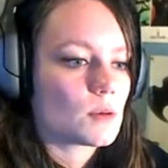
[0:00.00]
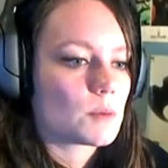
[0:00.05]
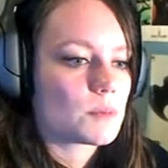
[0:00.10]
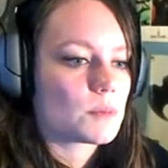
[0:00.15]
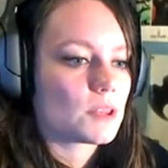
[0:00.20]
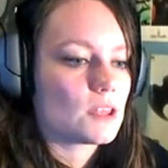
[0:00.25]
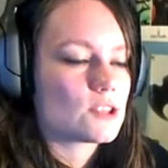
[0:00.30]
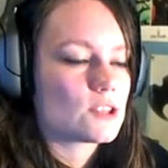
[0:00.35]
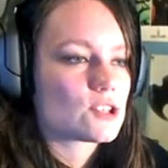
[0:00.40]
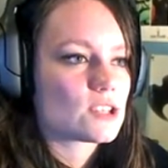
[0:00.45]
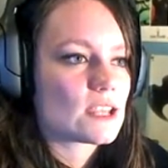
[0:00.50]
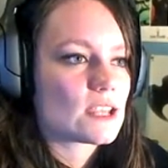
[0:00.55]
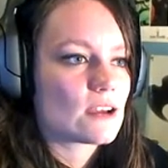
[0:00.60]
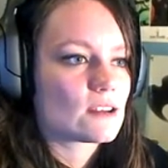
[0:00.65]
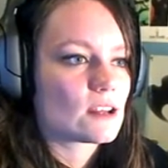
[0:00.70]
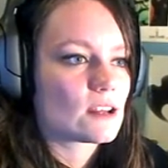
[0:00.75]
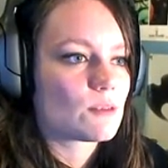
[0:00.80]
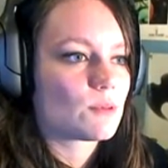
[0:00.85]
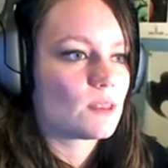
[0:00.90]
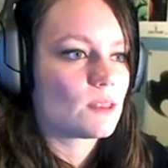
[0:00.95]
Population
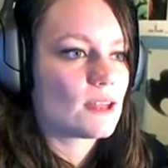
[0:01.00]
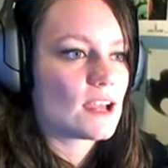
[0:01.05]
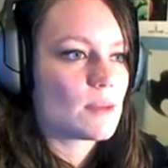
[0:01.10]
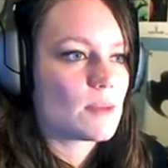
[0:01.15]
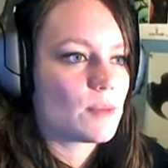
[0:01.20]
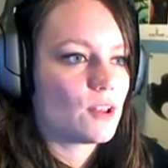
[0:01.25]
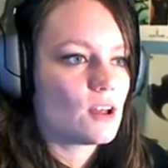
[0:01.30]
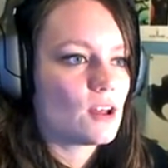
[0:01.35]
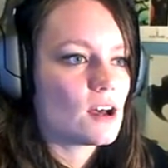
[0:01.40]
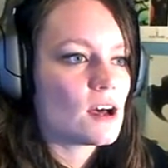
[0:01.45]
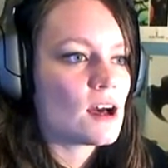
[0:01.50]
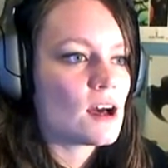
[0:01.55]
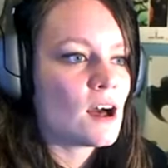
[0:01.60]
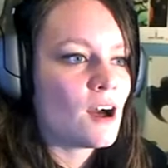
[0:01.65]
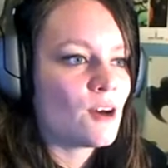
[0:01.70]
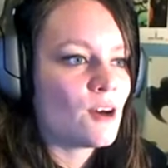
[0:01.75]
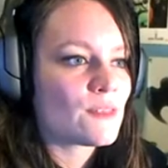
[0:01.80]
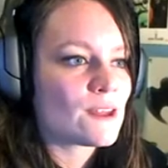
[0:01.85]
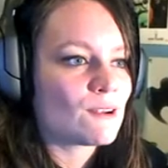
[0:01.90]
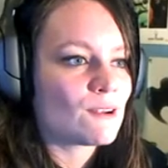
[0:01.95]
count unreliable.
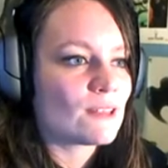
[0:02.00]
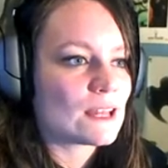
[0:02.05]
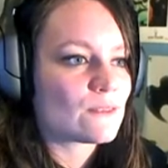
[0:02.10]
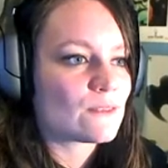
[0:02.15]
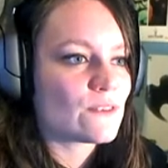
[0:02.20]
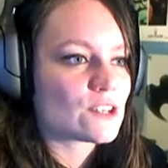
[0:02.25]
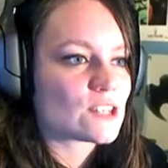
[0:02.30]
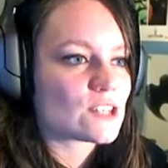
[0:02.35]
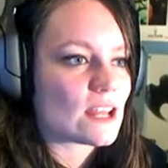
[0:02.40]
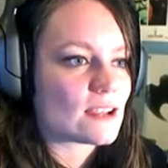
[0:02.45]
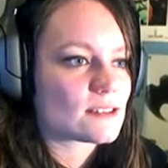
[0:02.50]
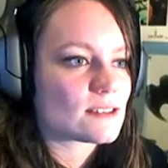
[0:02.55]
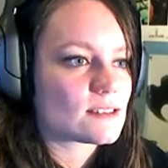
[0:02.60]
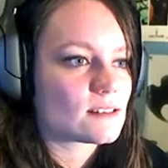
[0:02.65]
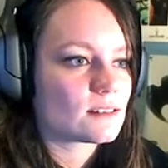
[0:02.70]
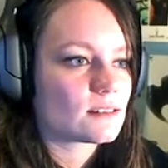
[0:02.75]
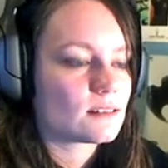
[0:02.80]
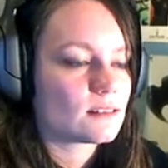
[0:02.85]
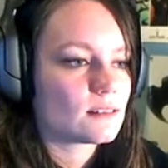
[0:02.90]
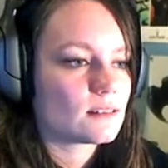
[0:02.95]
Oh, they're like fish
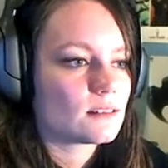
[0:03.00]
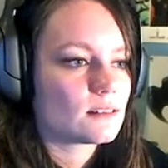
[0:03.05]
tanks.